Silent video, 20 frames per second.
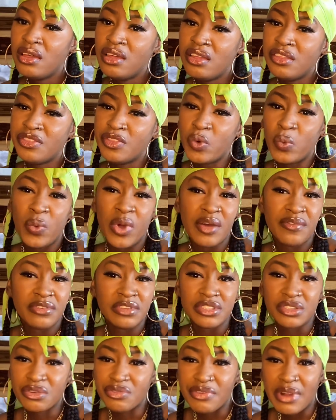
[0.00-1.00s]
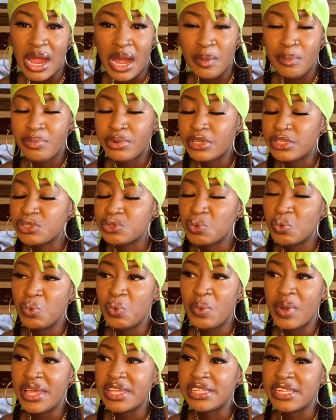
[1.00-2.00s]
The weather's crap. It's
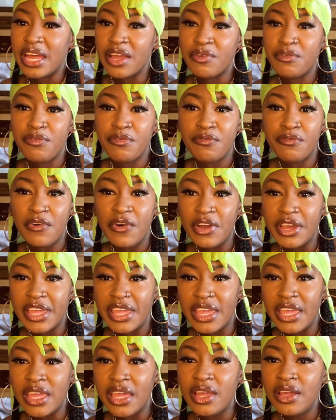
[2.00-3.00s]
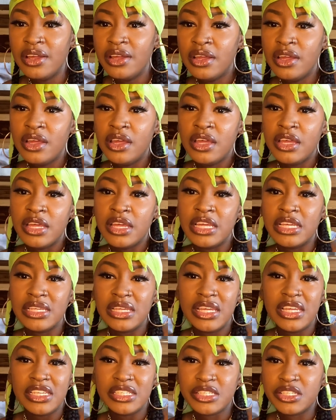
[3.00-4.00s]
always like foggy.
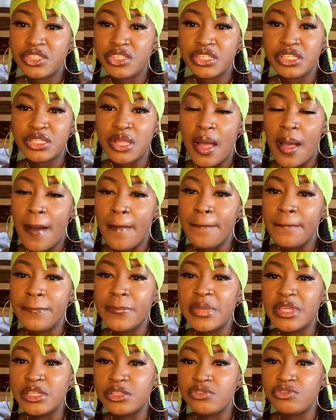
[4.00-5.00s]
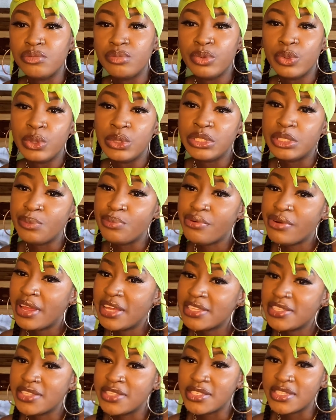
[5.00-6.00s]
It's just a miserable,
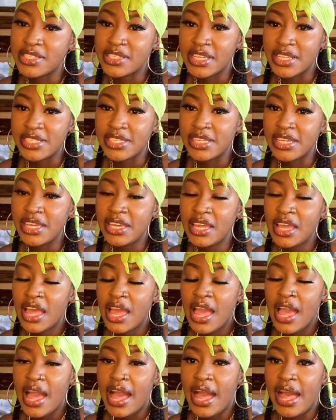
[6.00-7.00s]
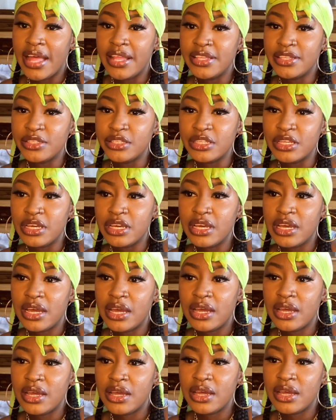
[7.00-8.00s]
depressing city. And
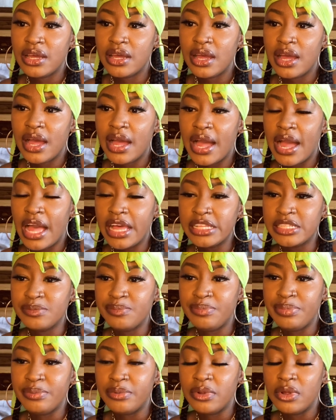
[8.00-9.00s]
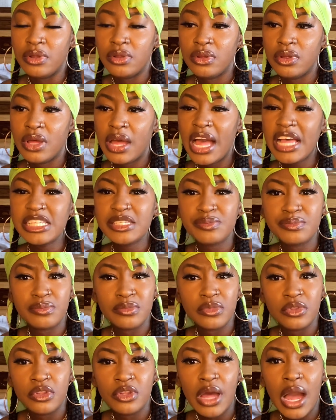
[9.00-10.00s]
as
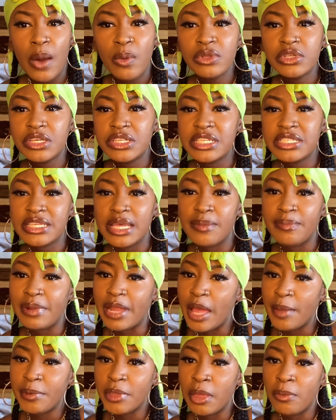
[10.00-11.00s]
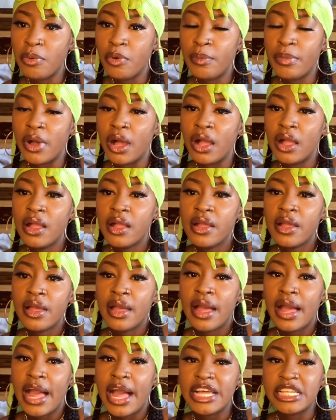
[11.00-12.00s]
I was gonna say Black people, but
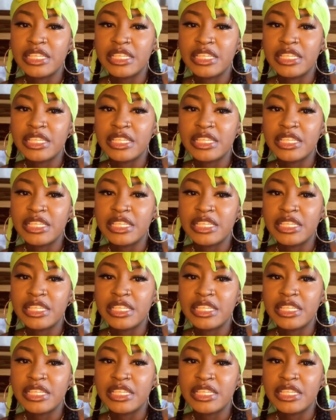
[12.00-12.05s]
as